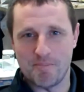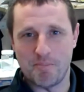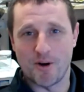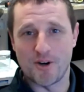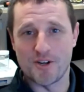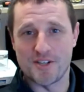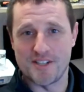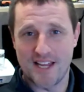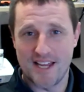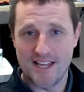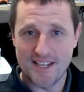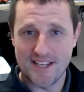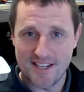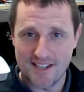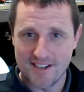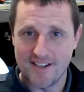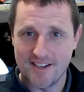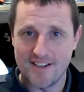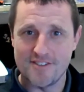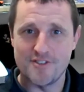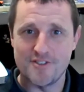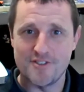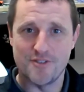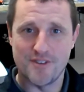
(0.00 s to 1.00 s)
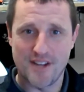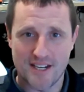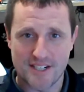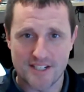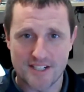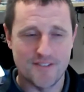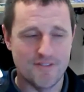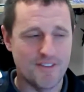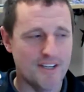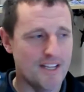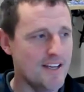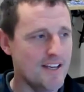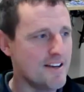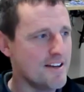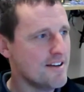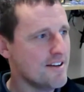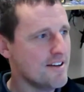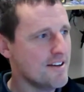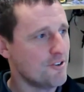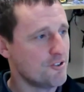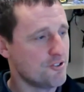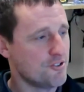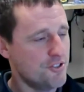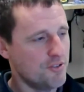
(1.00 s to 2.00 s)
partake in a student activity
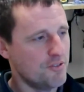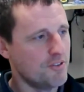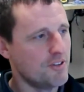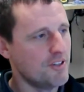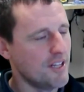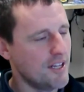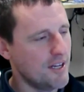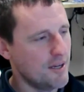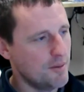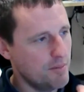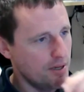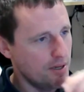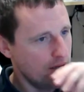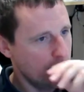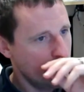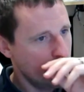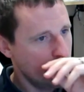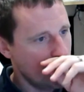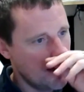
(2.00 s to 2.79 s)
or student club.